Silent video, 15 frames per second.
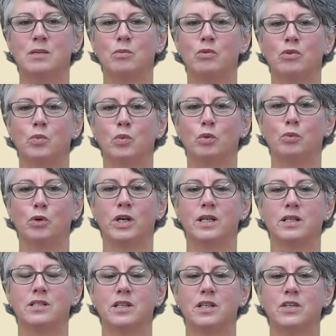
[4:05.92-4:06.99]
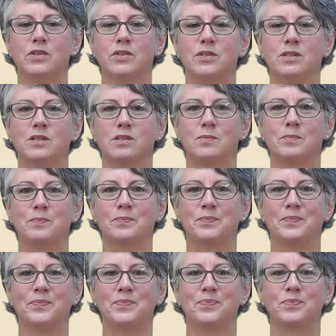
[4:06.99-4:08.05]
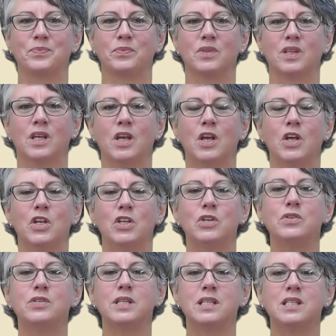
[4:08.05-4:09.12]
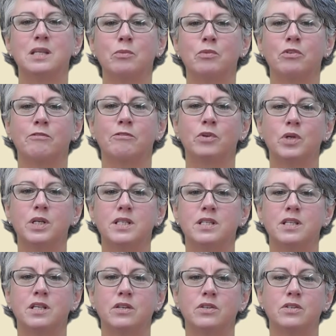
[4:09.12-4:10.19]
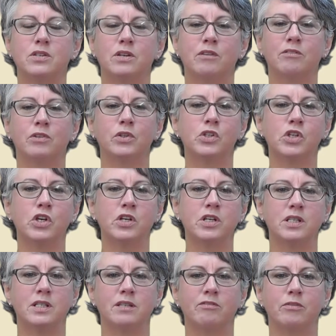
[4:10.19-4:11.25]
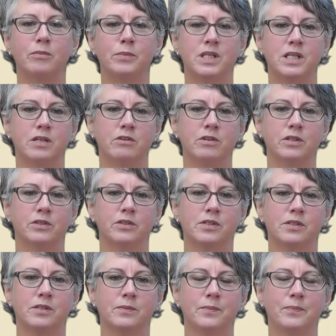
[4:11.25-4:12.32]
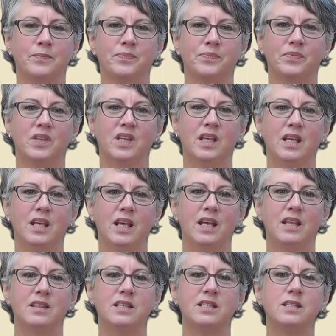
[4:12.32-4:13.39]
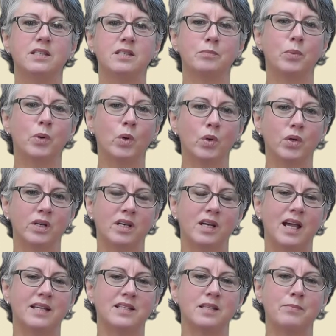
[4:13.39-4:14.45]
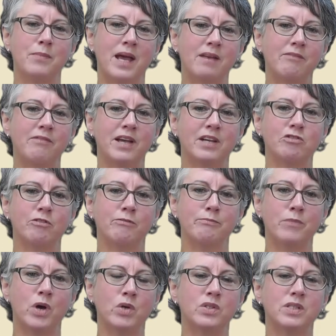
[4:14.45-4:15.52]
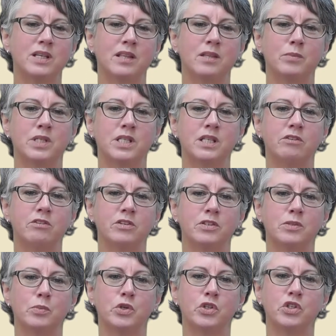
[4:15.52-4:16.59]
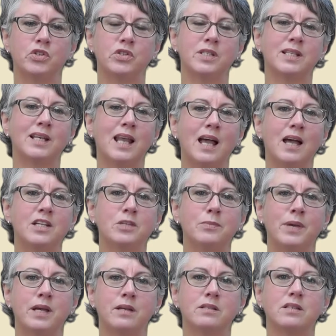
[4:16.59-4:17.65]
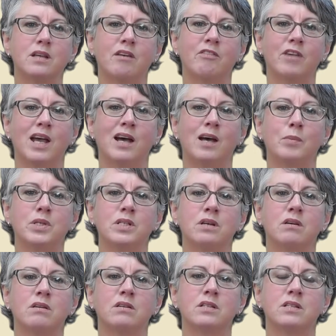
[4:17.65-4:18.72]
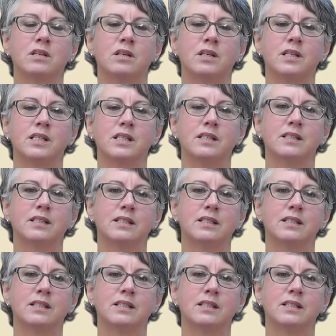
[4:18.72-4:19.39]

timber and wood products are used. Using timber avoids the use of alternative materials. This is important as the manufacture of most other materials produces large amounts of carbon dioxide